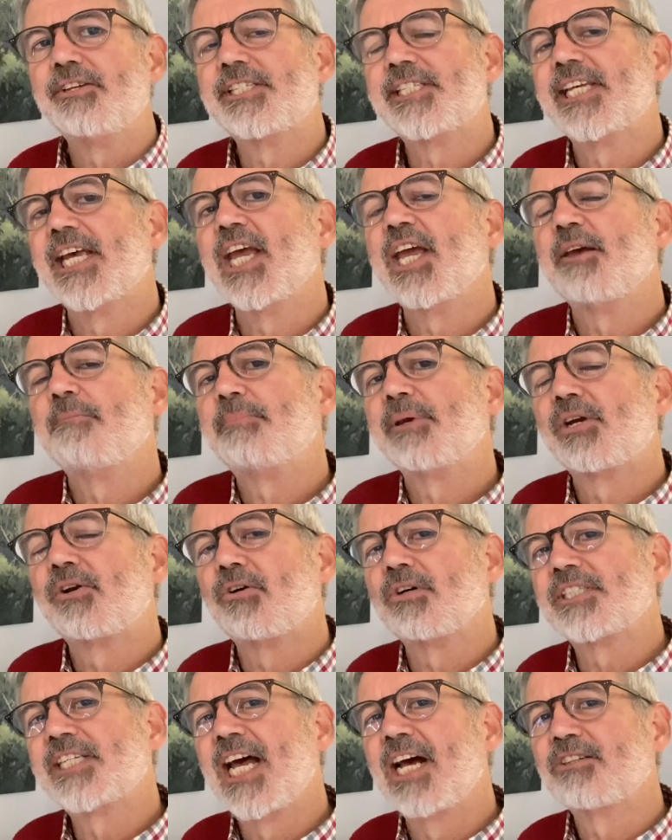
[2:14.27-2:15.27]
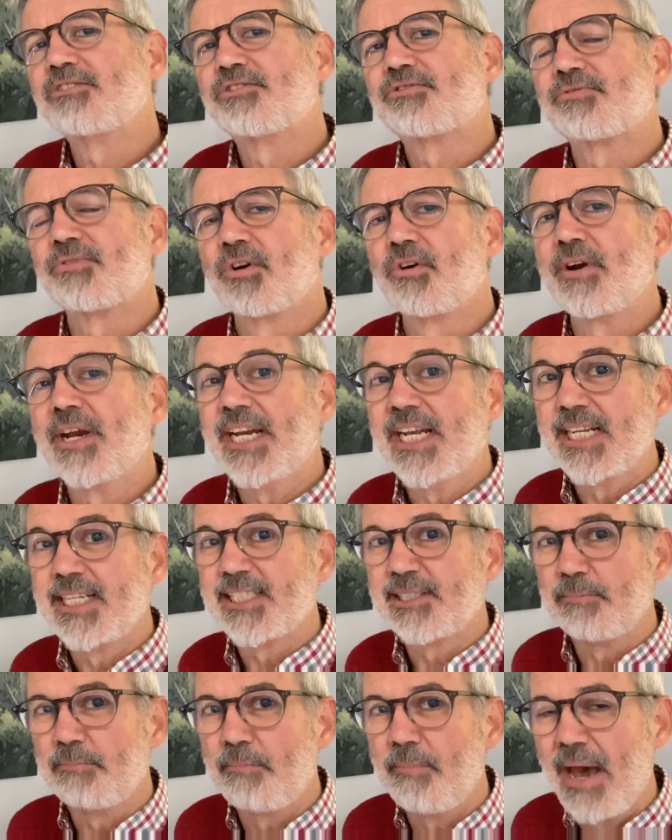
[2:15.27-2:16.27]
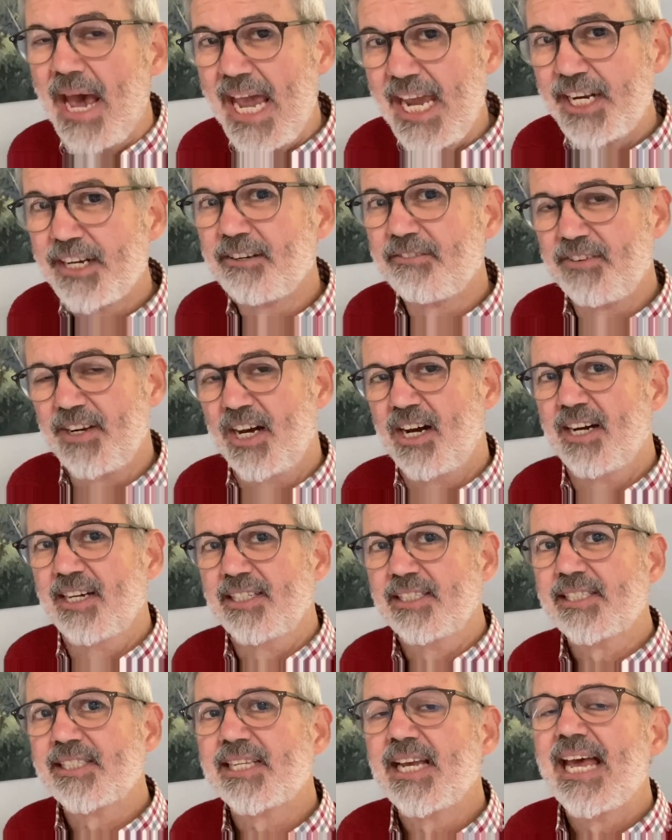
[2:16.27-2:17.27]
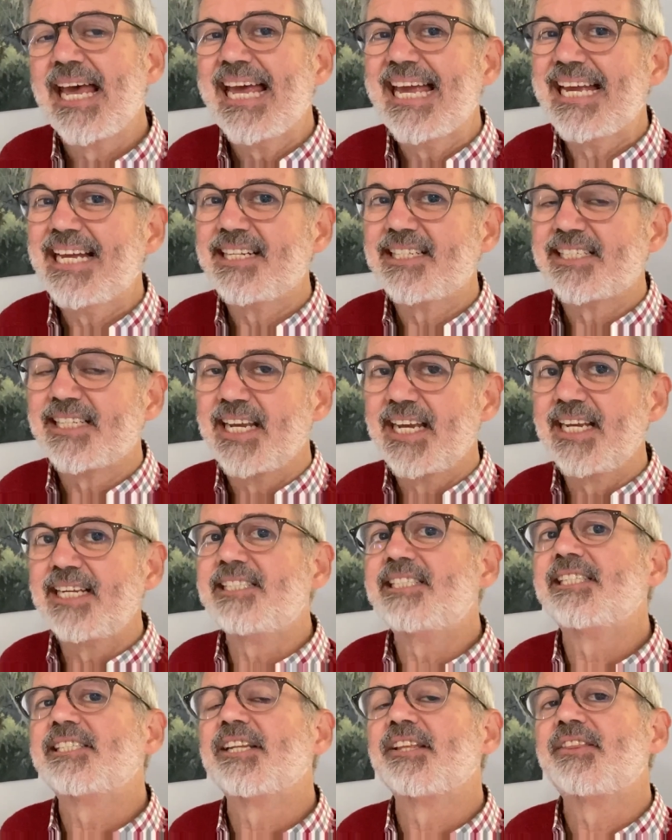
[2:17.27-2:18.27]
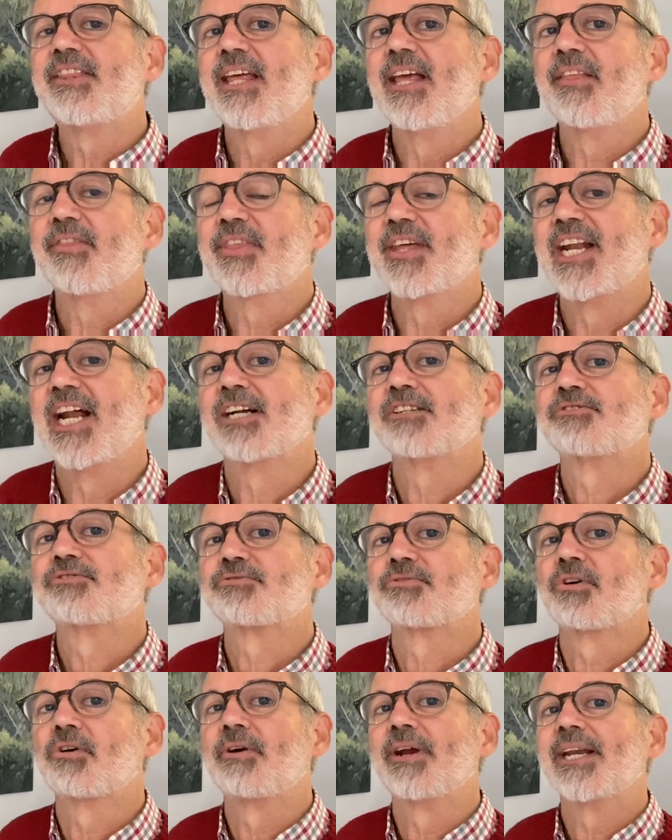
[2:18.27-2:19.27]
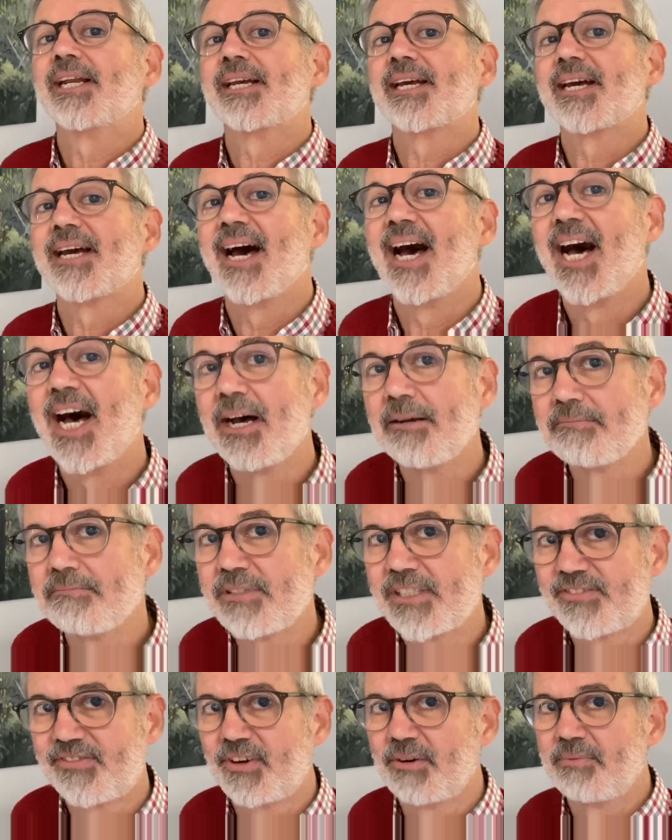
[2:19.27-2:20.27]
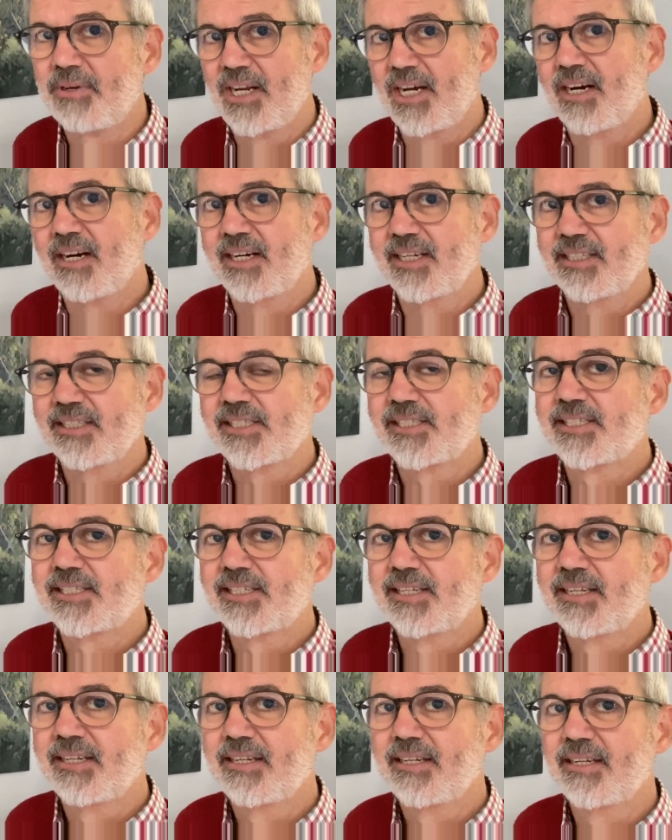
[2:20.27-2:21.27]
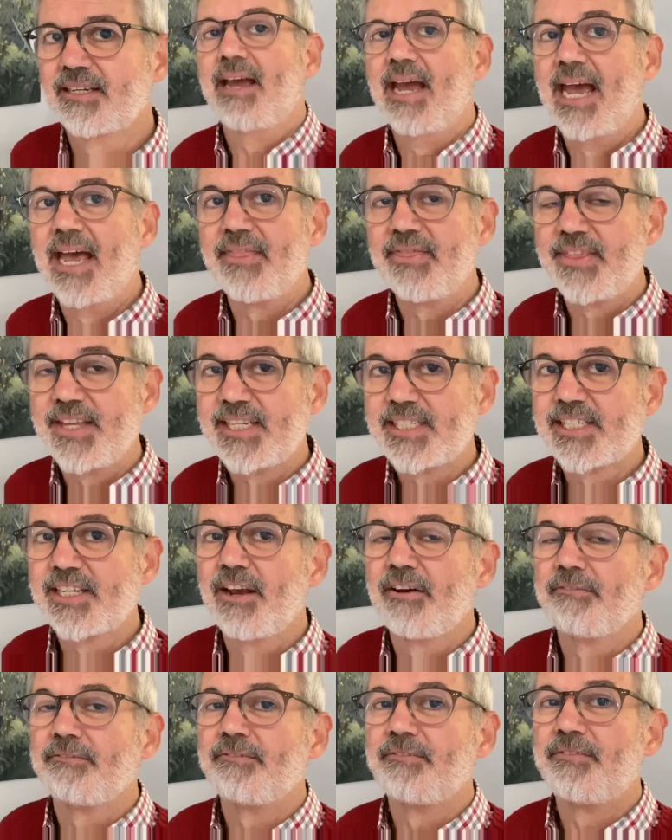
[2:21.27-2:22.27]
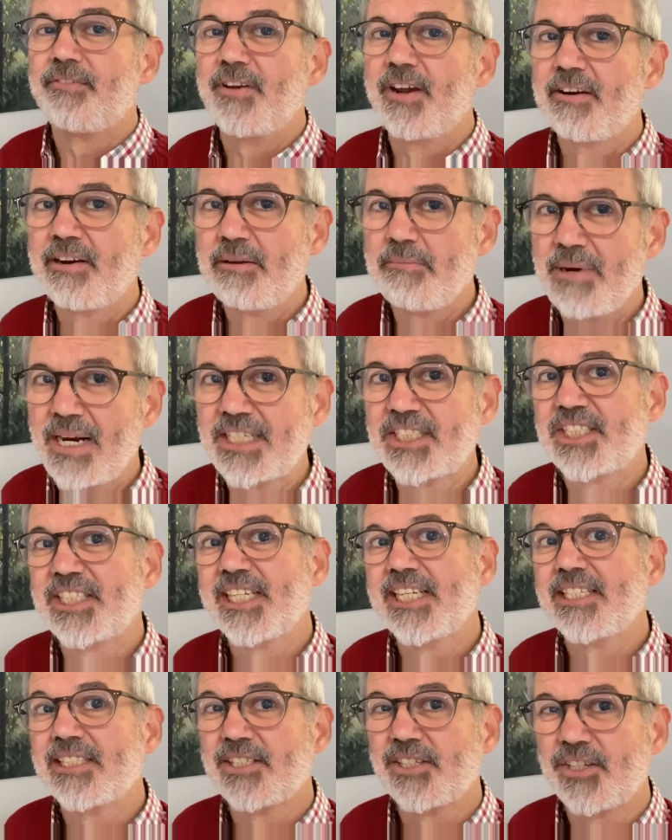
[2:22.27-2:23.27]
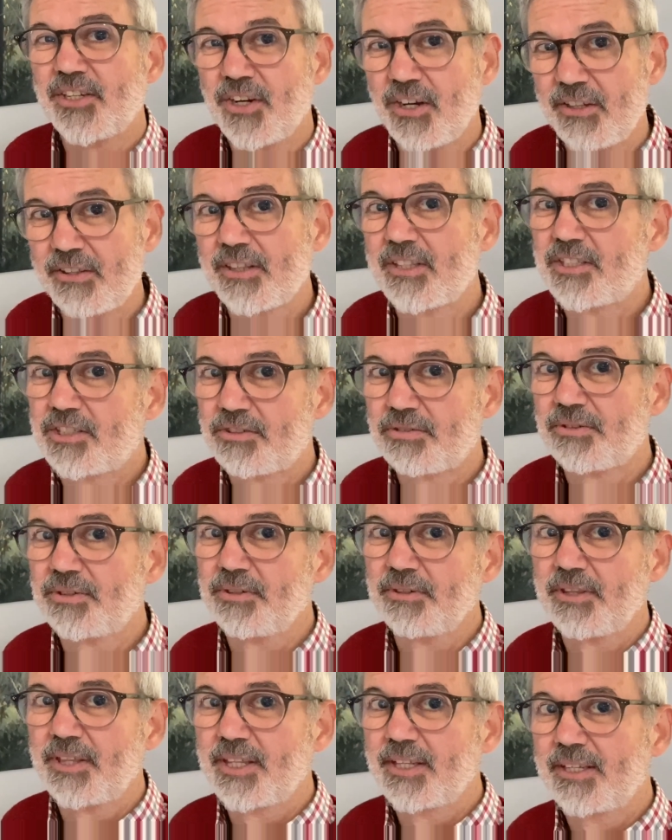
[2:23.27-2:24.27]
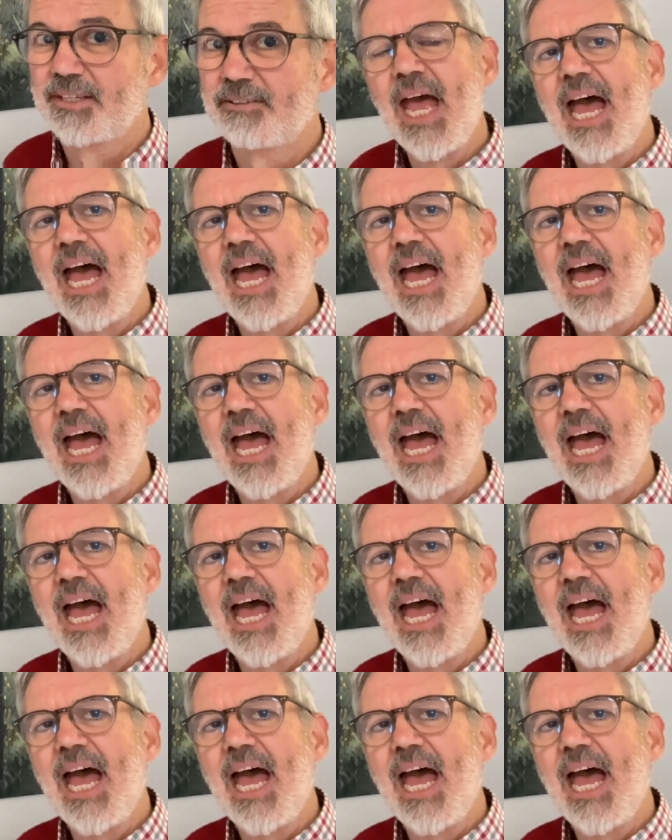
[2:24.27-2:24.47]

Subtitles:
see, because our drawing is made of lines, it's easy to think that our drawing comes from lines. And this very much is not the truth.